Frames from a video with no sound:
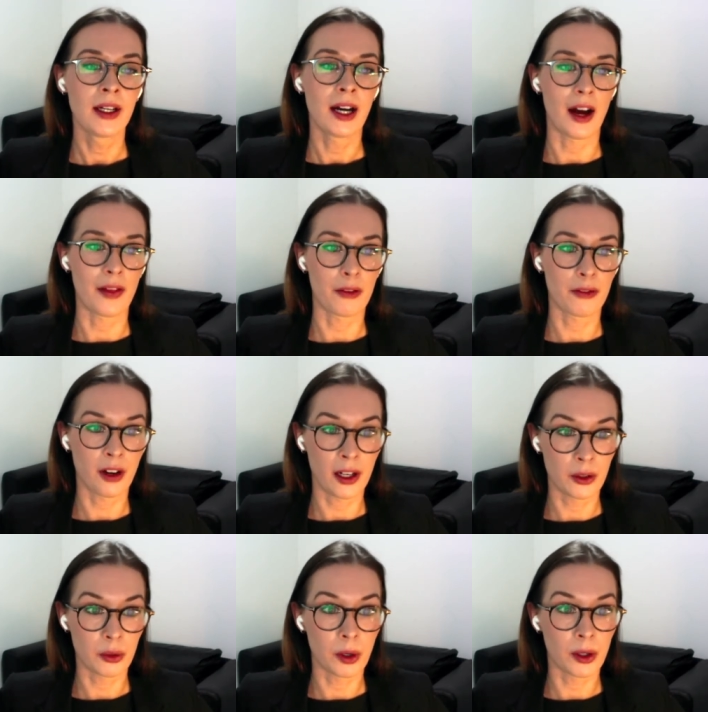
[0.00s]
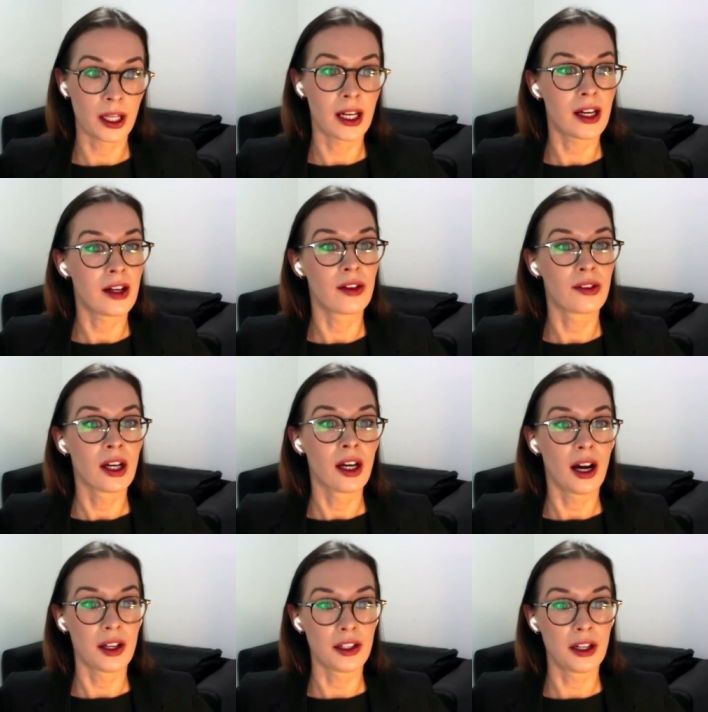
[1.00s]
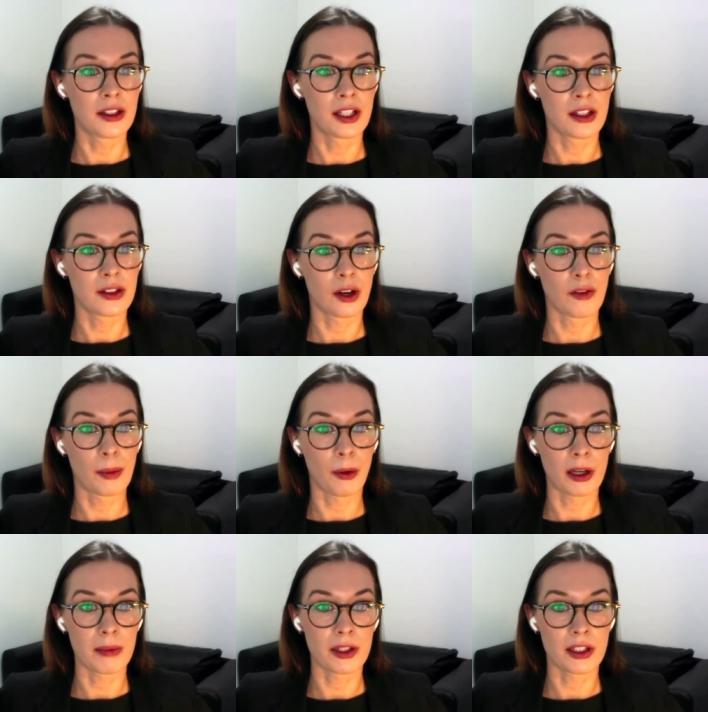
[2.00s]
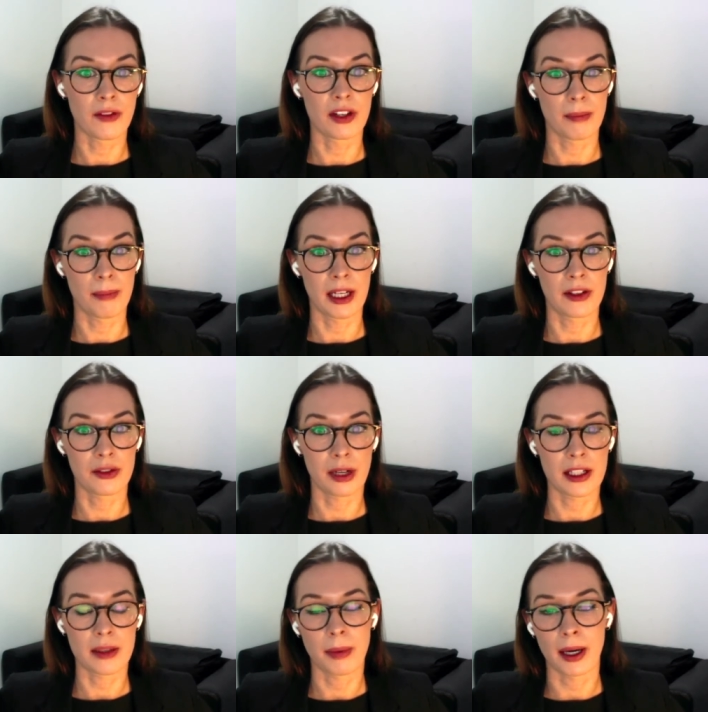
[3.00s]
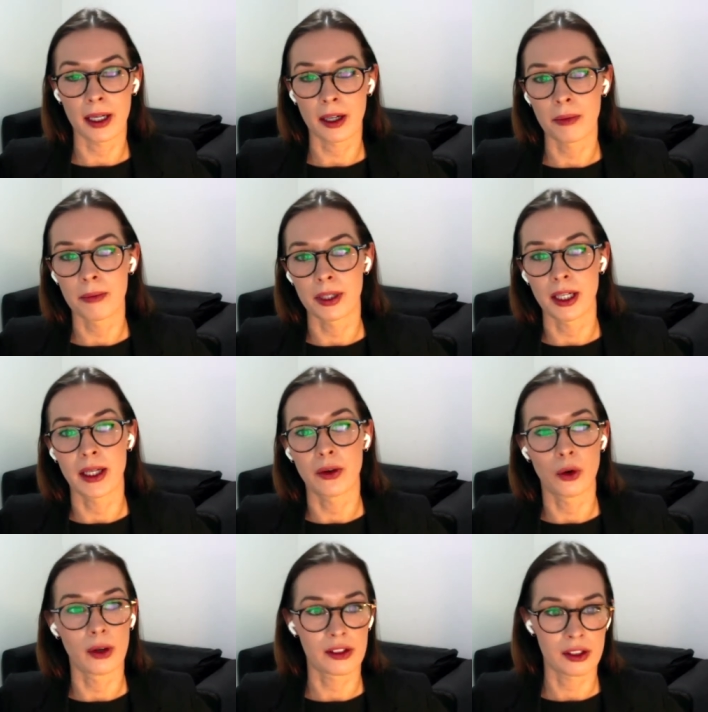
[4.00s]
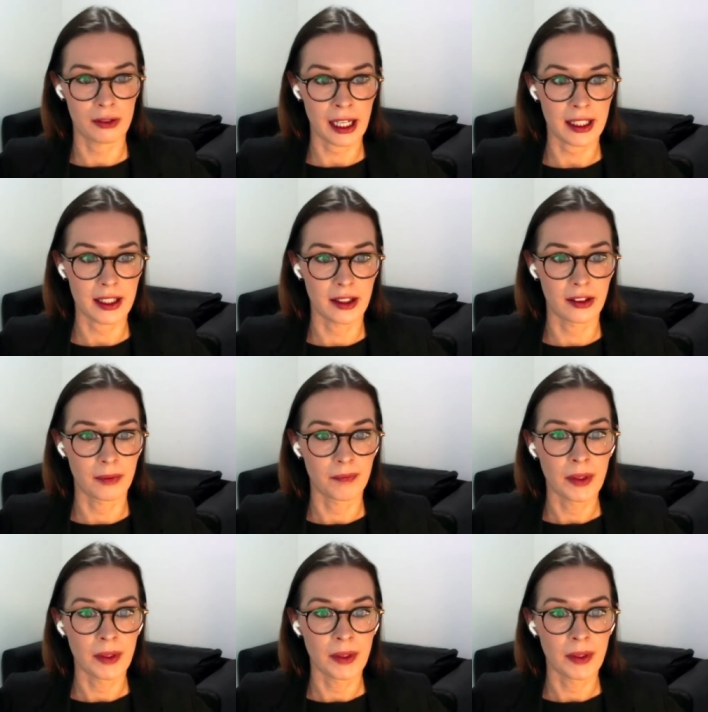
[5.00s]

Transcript: And the final one is a notice of appointment of an administrator by a company or its directors.